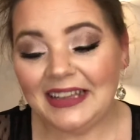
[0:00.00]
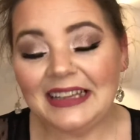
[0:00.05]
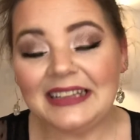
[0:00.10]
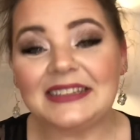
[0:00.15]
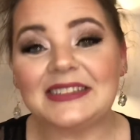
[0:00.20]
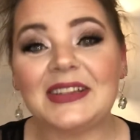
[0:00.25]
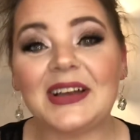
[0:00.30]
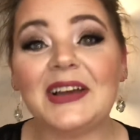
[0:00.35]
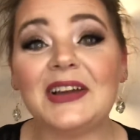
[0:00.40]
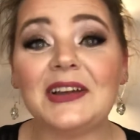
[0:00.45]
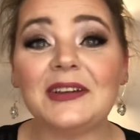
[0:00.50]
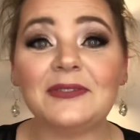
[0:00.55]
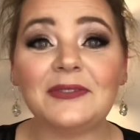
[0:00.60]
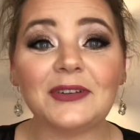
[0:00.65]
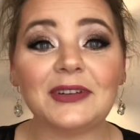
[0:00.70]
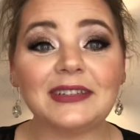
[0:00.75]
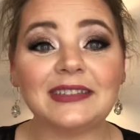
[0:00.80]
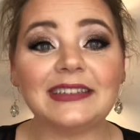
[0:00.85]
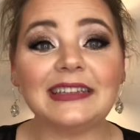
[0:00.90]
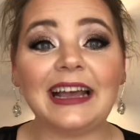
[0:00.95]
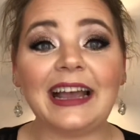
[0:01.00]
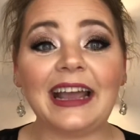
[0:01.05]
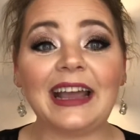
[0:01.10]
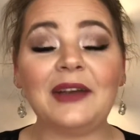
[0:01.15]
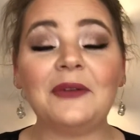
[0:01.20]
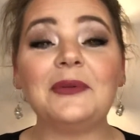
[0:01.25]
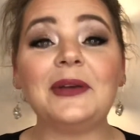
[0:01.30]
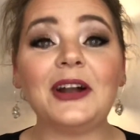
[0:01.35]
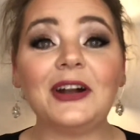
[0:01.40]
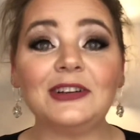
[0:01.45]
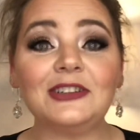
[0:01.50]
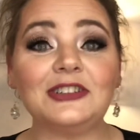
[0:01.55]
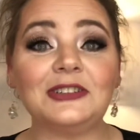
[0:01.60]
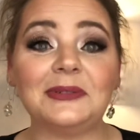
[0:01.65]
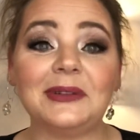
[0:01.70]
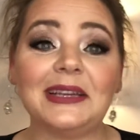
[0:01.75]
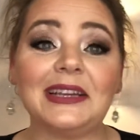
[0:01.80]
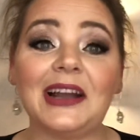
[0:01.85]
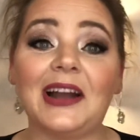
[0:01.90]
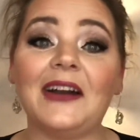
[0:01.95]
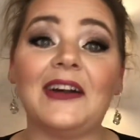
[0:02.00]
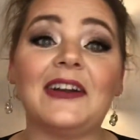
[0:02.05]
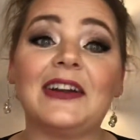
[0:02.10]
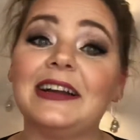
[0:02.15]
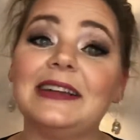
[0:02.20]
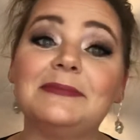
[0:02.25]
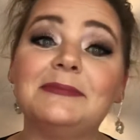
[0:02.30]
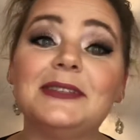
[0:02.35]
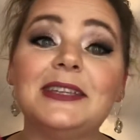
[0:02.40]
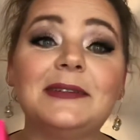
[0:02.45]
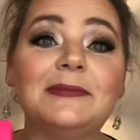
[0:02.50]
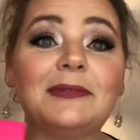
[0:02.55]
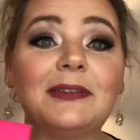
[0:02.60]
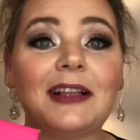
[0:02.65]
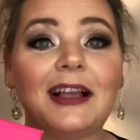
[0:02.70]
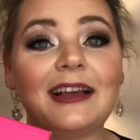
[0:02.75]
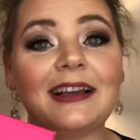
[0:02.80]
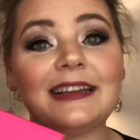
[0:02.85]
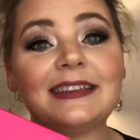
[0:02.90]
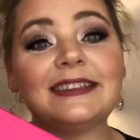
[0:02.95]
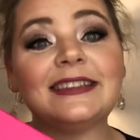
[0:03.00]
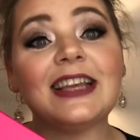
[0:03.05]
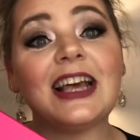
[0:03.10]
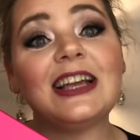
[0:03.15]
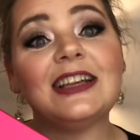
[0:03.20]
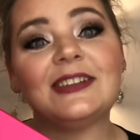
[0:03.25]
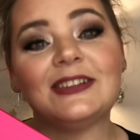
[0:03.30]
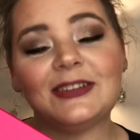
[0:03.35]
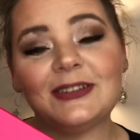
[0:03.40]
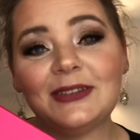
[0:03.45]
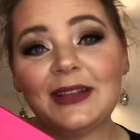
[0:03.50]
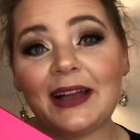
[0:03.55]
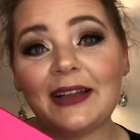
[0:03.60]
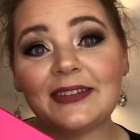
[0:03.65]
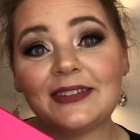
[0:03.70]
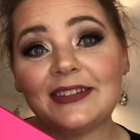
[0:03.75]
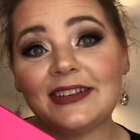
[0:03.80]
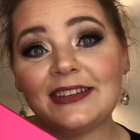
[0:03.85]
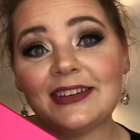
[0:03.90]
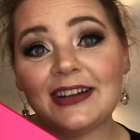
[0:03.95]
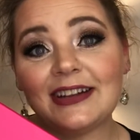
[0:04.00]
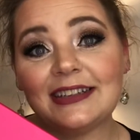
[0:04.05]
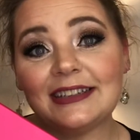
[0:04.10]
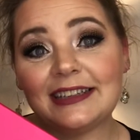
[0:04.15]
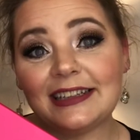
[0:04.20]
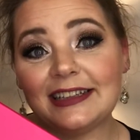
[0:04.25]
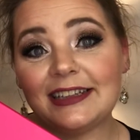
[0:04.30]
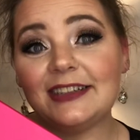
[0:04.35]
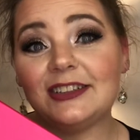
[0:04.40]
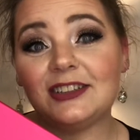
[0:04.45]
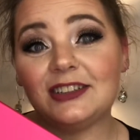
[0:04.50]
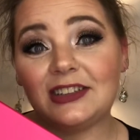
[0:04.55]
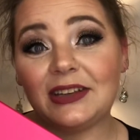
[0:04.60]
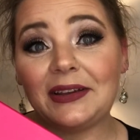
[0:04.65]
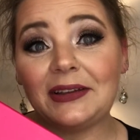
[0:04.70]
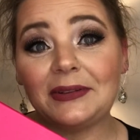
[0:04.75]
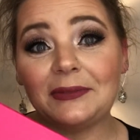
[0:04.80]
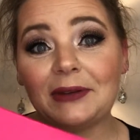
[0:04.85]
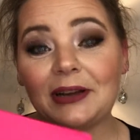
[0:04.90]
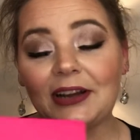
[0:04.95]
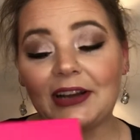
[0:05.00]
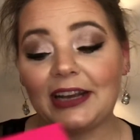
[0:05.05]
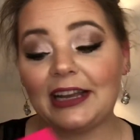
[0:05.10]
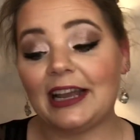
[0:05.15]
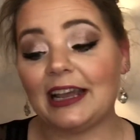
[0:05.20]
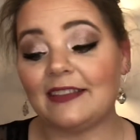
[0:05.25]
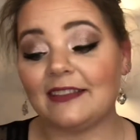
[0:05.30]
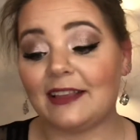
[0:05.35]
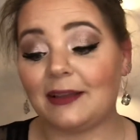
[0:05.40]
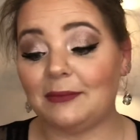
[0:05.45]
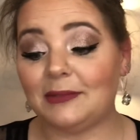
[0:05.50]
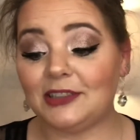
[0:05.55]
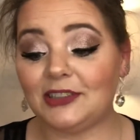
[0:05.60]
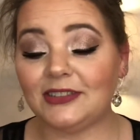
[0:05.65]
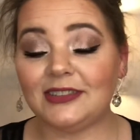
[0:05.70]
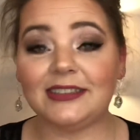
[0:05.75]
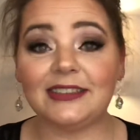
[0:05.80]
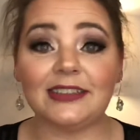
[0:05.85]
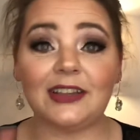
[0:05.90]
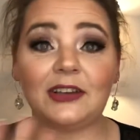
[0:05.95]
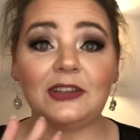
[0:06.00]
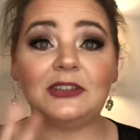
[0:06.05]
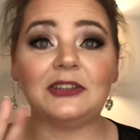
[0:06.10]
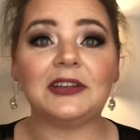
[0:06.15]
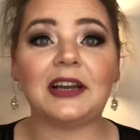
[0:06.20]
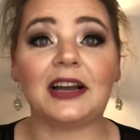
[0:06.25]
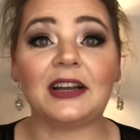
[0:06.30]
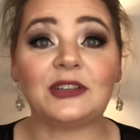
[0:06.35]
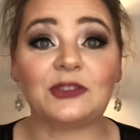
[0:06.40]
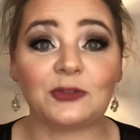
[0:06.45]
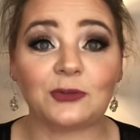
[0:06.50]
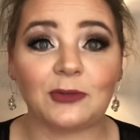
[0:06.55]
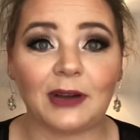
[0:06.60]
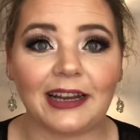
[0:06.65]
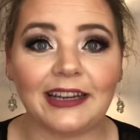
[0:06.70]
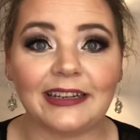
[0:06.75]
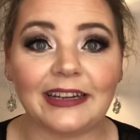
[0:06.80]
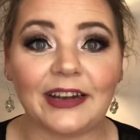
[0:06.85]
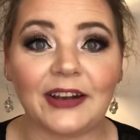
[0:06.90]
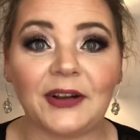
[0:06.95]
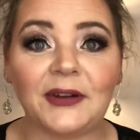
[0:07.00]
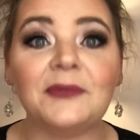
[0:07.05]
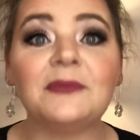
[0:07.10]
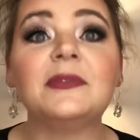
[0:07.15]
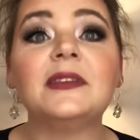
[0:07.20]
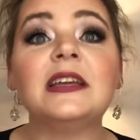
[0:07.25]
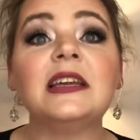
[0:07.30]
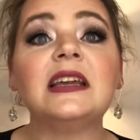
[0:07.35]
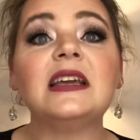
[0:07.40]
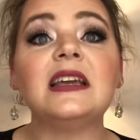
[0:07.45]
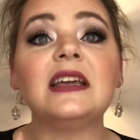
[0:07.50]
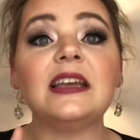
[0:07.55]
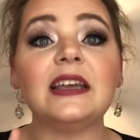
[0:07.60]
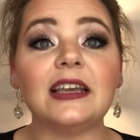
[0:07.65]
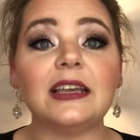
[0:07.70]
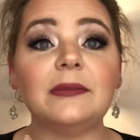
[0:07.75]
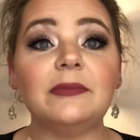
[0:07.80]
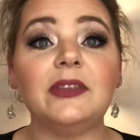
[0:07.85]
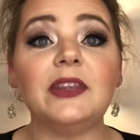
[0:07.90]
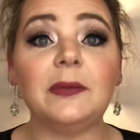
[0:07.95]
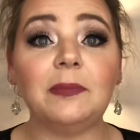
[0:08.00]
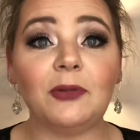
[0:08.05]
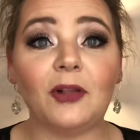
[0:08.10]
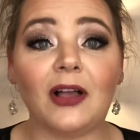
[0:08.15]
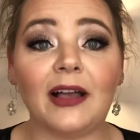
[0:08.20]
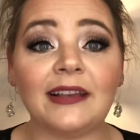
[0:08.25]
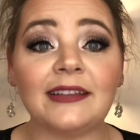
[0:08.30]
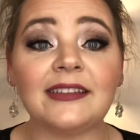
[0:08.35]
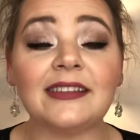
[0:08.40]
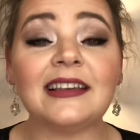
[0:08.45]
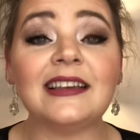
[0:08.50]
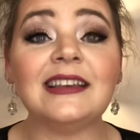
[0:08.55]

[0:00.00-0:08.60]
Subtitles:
So for today, we are doing our Ipsy Plus 2019 January. And let me just tell you guys right now, Ipsy Plus